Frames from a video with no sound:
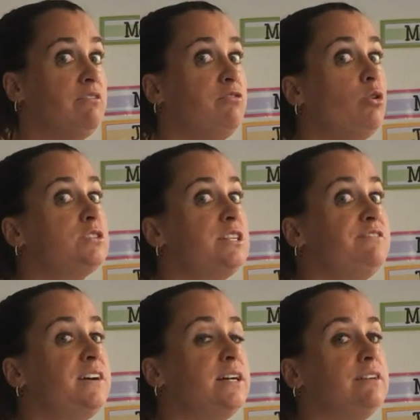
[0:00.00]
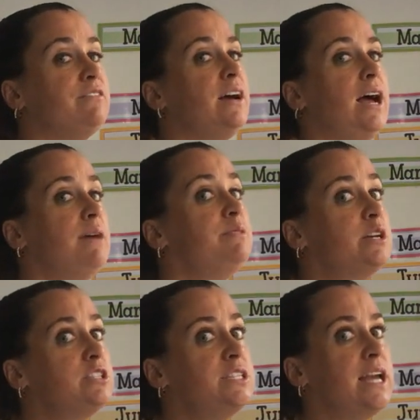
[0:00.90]
45, I'm
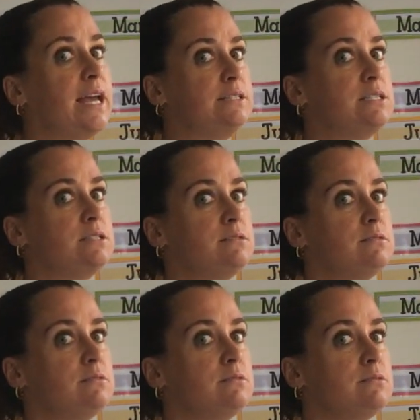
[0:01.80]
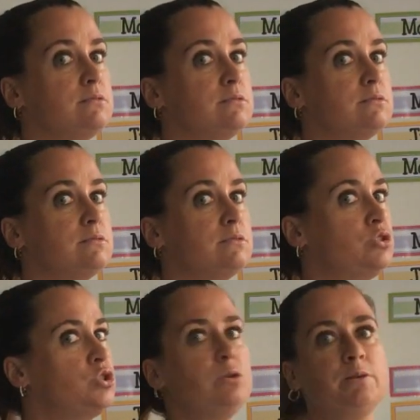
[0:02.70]
38.
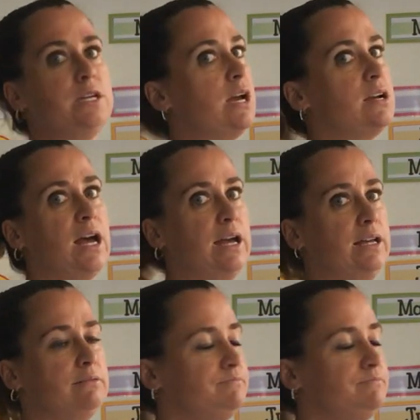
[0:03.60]
Super young guy.